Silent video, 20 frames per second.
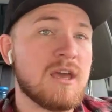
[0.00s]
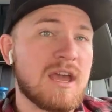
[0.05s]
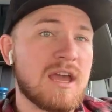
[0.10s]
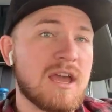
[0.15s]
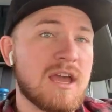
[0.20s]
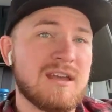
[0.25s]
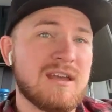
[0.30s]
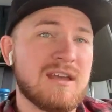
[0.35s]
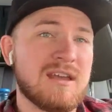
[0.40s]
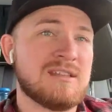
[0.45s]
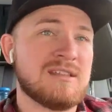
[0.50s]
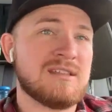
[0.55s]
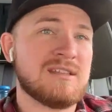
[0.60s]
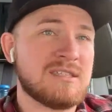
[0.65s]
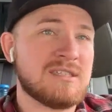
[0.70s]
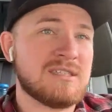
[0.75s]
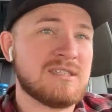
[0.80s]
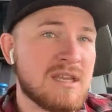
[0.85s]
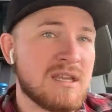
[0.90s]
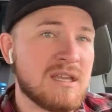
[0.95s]
It
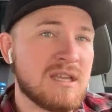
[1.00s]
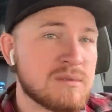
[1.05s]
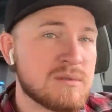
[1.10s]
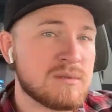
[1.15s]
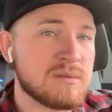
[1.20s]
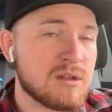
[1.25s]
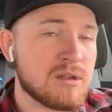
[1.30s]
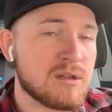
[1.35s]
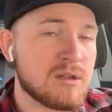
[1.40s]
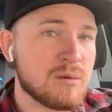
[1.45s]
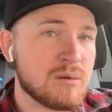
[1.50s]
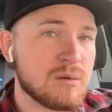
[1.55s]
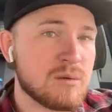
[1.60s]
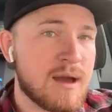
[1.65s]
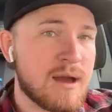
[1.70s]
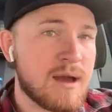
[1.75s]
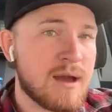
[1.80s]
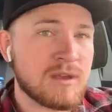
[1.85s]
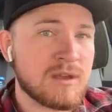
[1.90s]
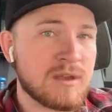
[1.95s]
seems all too
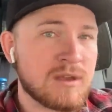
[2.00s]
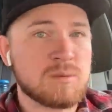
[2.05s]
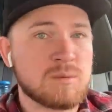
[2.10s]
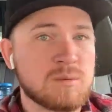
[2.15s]
obvious,